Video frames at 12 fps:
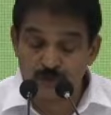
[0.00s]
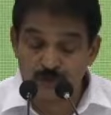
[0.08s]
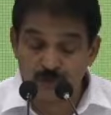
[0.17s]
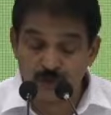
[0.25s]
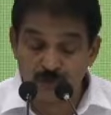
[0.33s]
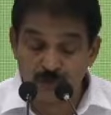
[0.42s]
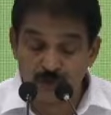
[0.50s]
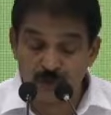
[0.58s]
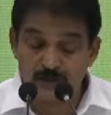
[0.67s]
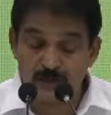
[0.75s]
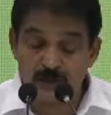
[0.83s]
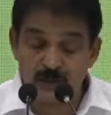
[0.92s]
the
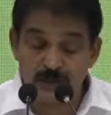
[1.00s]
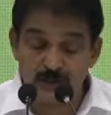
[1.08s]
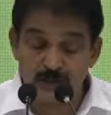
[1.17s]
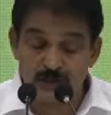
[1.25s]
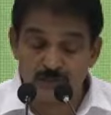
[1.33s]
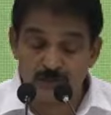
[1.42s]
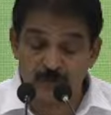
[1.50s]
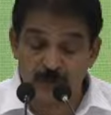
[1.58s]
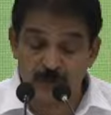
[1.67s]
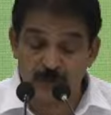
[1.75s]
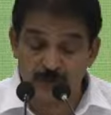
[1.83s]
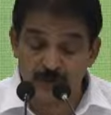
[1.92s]
workers and leaders will
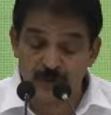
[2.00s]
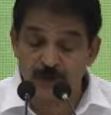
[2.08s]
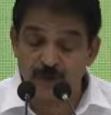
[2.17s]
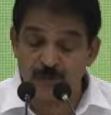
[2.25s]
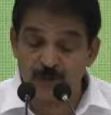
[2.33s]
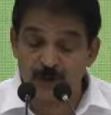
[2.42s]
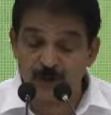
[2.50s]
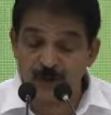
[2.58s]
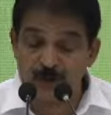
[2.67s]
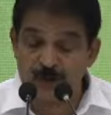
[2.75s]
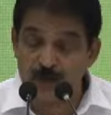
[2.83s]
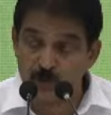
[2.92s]
be trained in
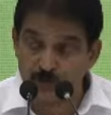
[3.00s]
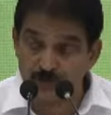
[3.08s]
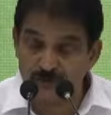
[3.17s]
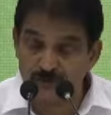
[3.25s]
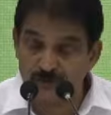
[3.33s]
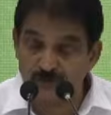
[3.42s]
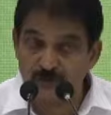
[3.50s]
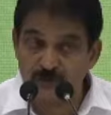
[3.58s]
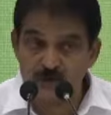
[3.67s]
party ideologies,